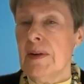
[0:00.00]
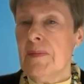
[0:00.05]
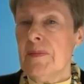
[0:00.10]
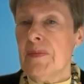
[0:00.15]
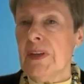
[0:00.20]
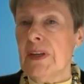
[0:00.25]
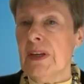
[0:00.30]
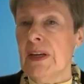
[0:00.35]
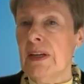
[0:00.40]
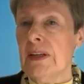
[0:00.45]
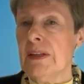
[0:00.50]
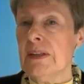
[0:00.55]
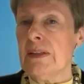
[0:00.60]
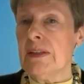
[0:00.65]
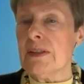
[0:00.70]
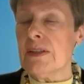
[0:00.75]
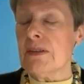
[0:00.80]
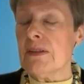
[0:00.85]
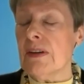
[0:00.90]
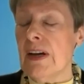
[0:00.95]

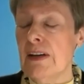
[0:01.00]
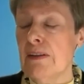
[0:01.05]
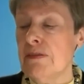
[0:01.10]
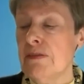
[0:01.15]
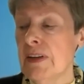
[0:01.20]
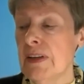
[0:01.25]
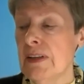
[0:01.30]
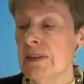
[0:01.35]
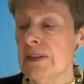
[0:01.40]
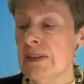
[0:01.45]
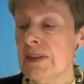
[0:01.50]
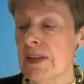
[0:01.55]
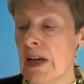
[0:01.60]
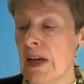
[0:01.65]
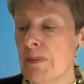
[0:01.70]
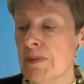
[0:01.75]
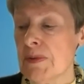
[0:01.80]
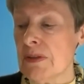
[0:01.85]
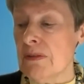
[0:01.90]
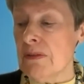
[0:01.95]
And so I find this
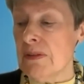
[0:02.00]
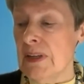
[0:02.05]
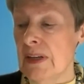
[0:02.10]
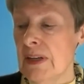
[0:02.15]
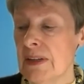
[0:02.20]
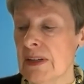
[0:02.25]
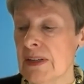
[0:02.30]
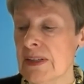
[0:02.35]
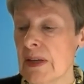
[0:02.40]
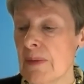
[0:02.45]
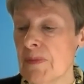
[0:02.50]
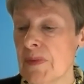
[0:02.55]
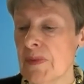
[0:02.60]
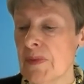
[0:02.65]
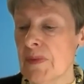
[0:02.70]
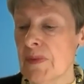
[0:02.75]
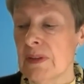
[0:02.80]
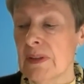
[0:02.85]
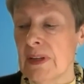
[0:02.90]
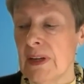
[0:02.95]
absolutely
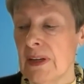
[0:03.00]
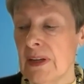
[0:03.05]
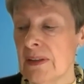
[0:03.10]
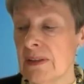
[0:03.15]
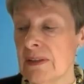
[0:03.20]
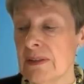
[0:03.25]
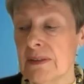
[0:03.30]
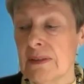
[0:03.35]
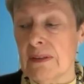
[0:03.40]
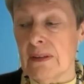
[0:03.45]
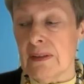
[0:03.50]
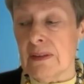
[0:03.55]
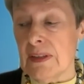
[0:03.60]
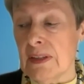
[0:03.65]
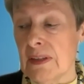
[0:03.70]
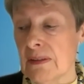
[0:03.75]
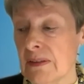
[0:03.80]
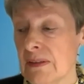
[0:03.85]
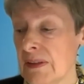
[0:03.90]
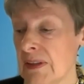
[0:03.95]
unacceptable. And on the other